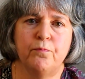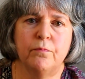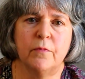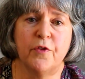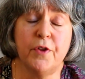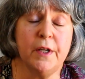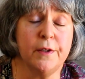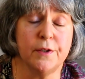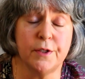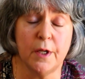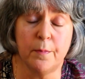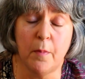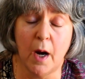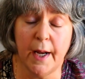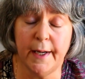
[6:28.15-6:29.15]
things
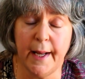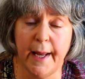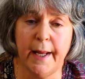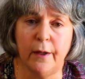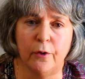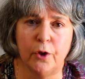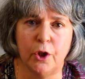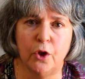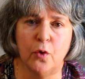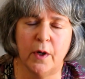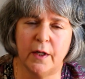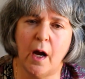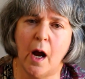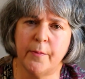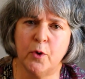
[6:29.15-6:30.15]
that might ail you, and
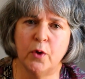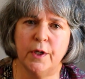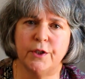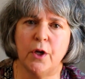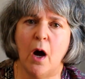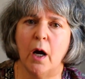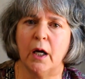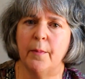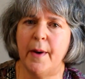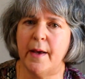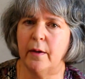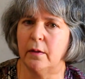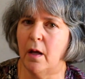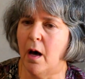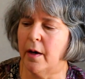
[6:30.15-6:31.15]
I'm going to talk
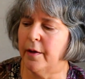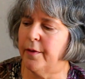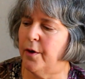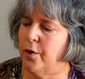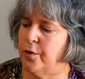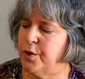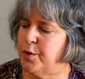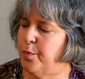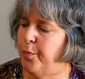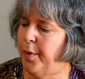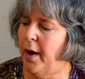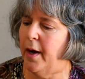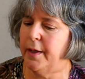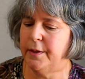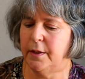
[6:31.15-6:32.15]
about a lot of those,
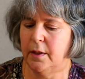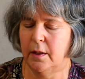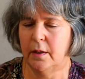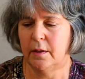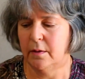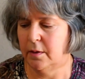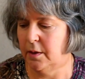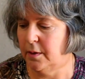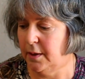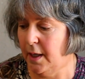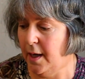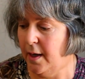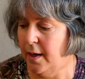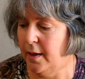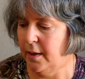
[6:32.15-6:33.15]
but
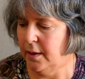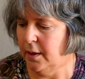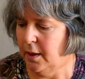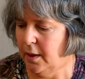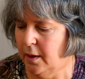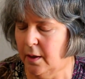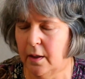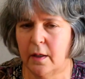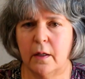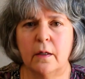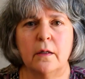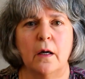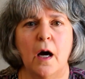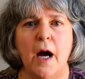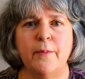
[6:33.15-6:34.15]
today
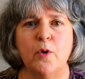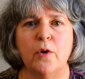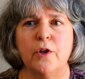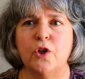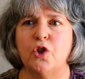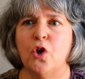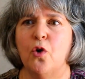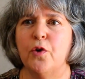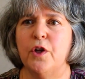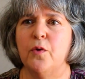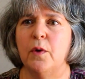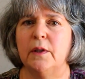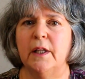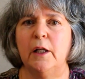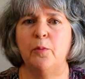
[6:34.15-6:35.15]
I'm going to show you
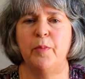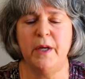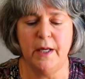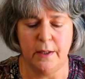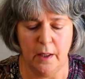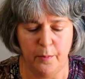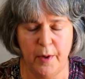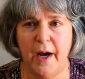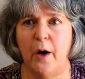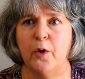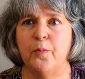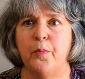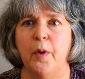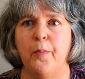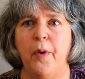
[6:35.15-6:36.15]
a little bit
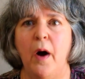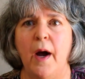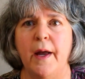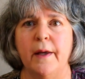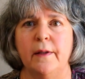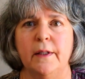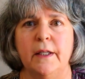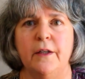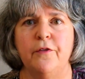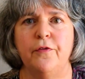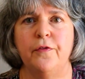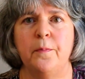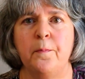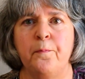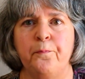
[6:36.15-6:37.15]
about papaya leaf.